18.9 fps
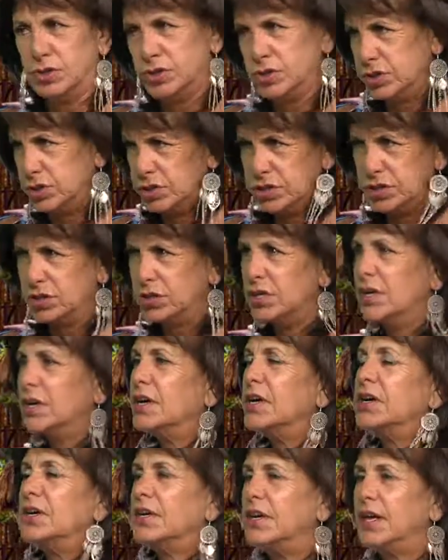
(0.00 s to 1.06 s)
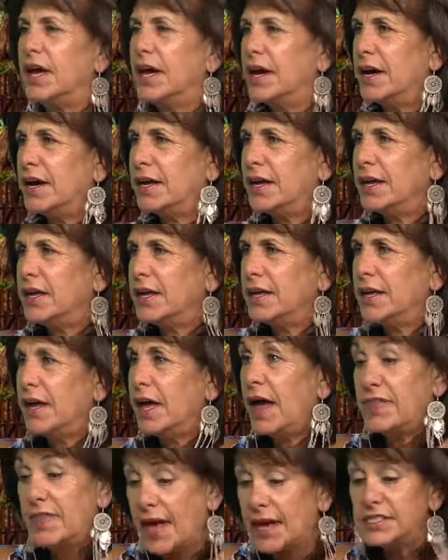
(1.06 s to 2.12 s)
oh, yeah.
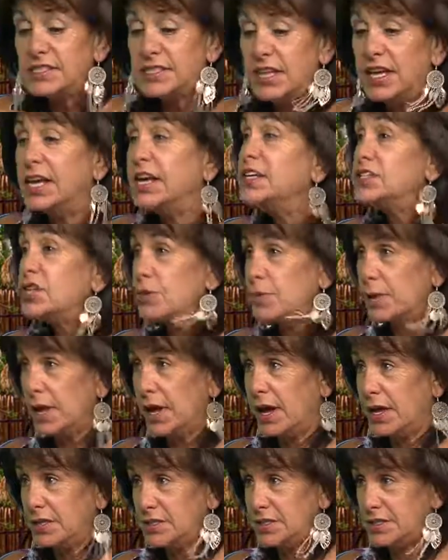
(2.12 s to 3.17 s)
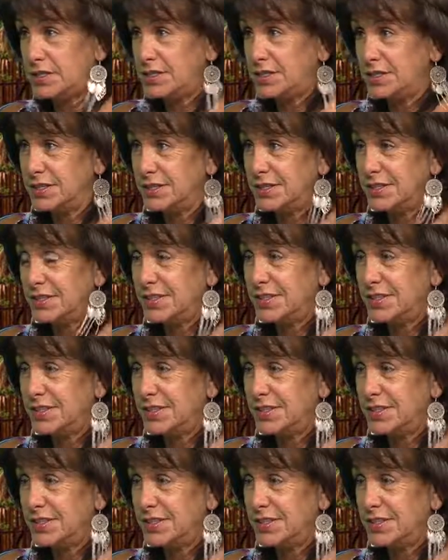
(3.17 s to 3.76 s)
And that's the easy place.